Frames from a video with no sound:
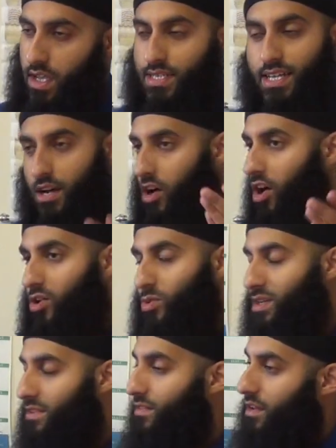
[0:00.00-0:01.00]
he's like, I can't
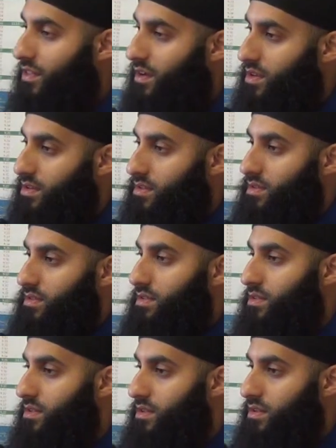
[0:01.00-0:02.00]
go any further.
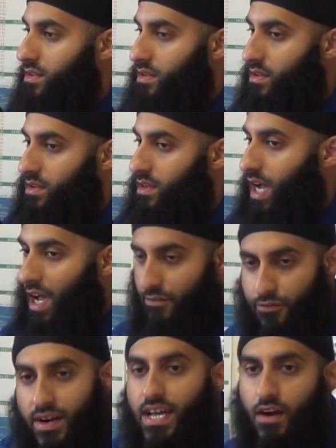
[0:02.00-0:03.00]

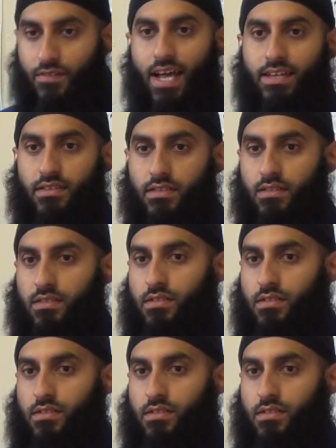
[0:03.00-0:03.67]
I've run out of land.